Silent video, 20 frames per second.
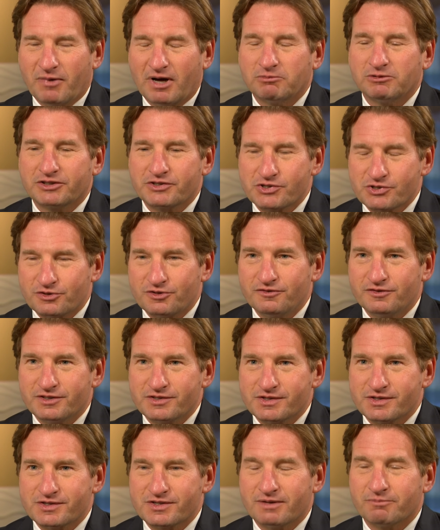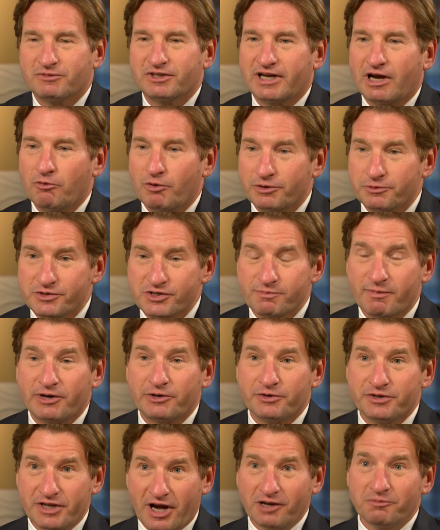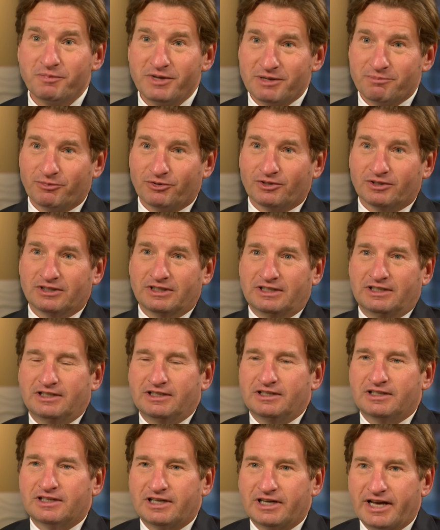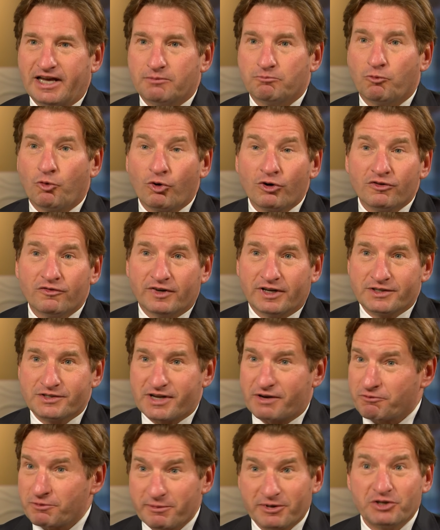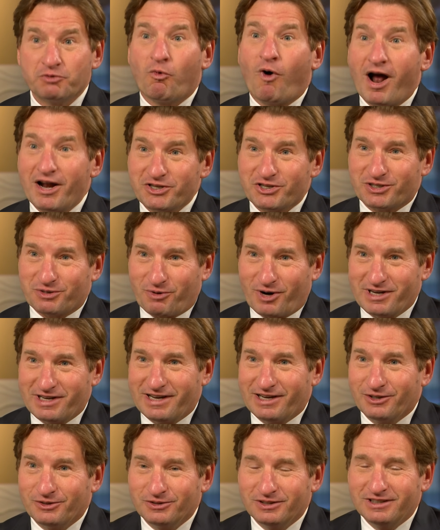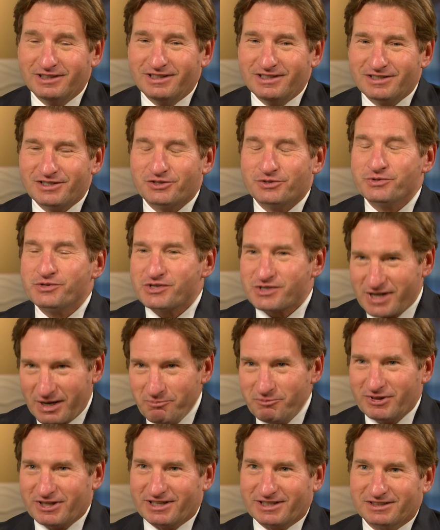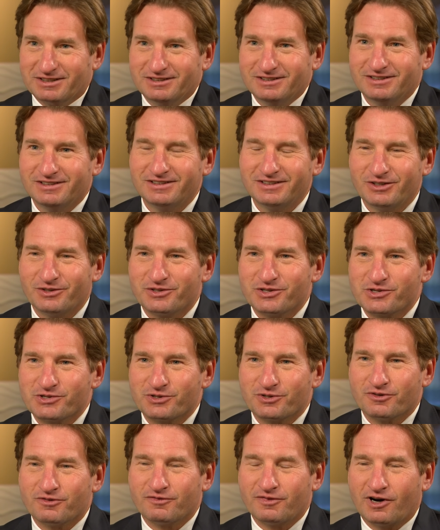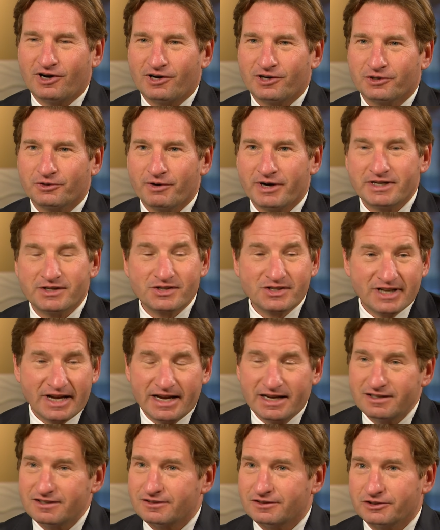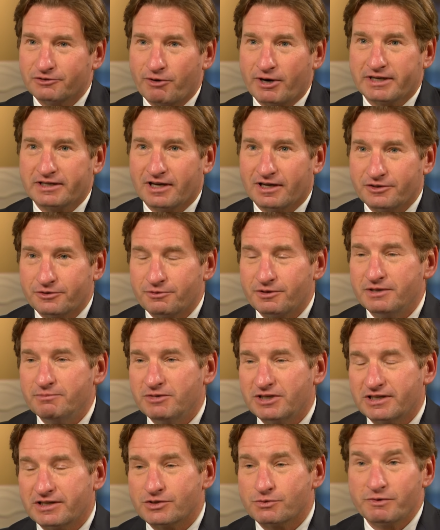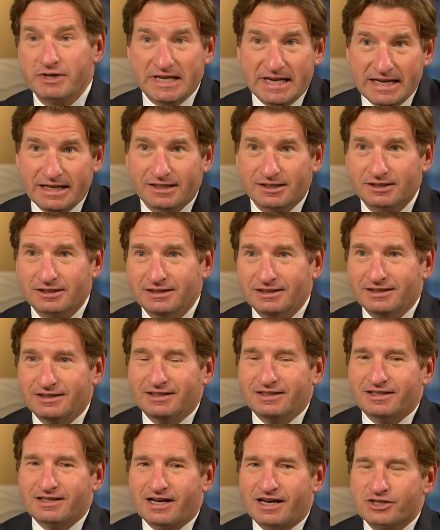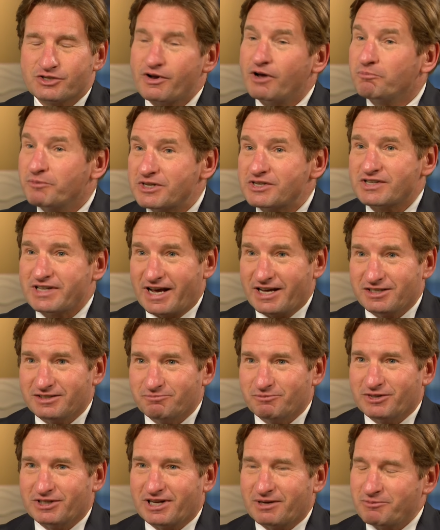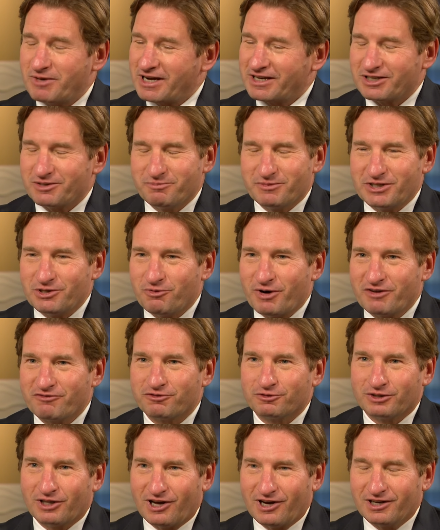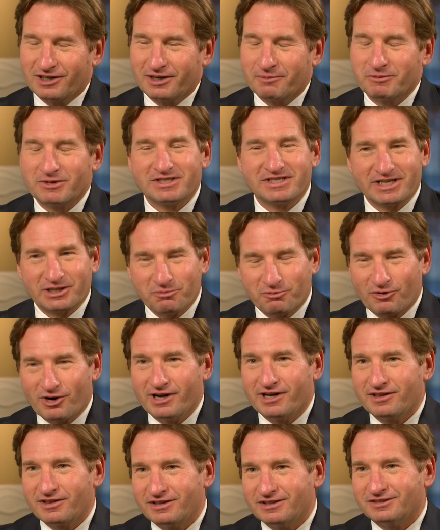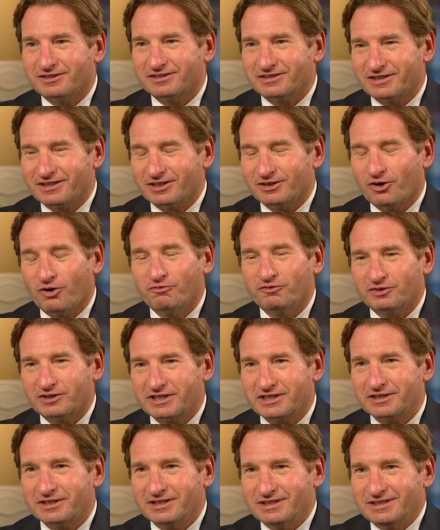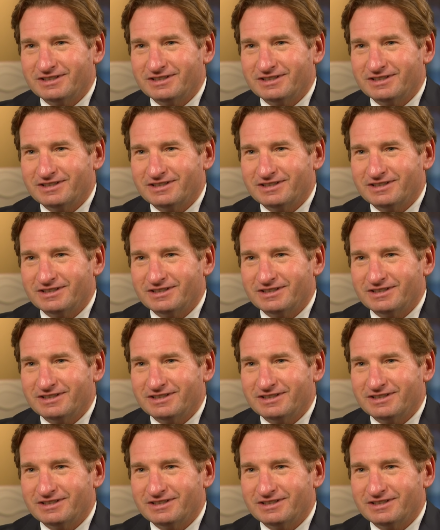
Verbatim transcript: public service is something I want to inspire young people uh, and more of us, everybody watching right now, to do something you know, to serve our great state and great country because we need it. Uh, so I'll miss that. But I'm not going to be away for long. I'm going to take a breath and uh, hopefully